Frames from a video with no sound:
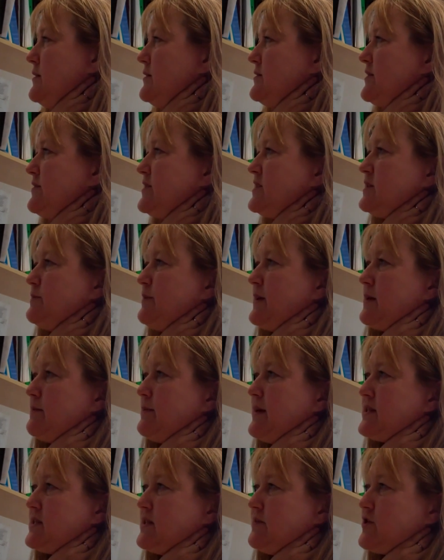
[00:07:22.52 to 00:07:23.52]
So this has been a
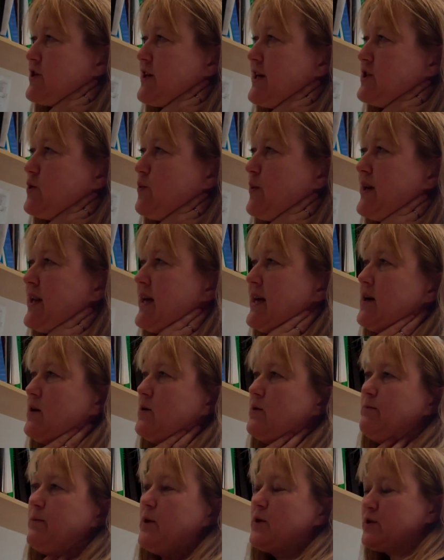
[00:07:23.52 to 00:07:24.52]
massive change. We're
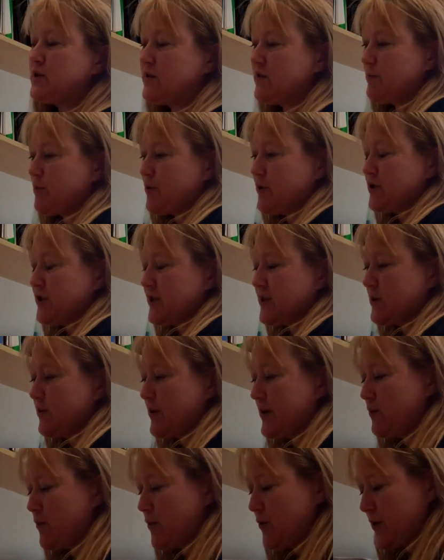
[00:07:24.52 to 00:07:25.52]
now, most of the projects
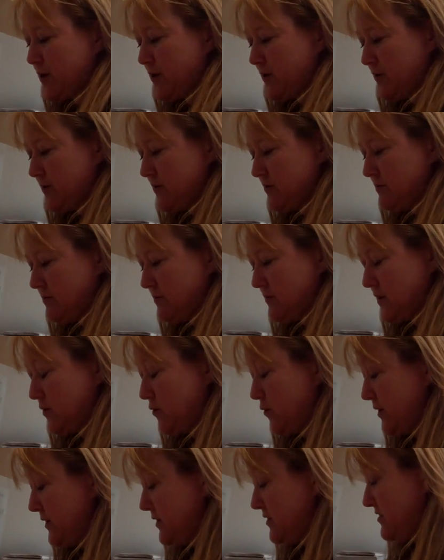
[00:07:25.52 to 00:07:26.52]
we work on,
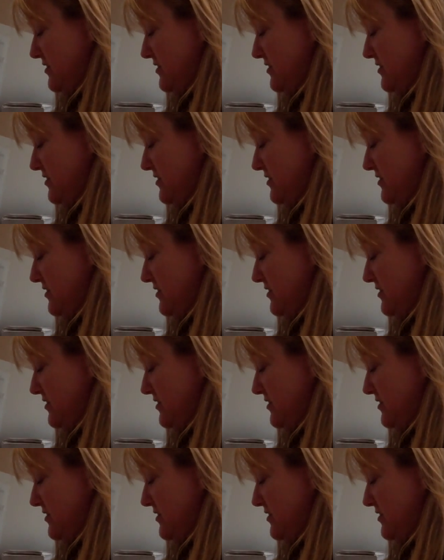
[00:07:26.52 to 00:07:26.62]
according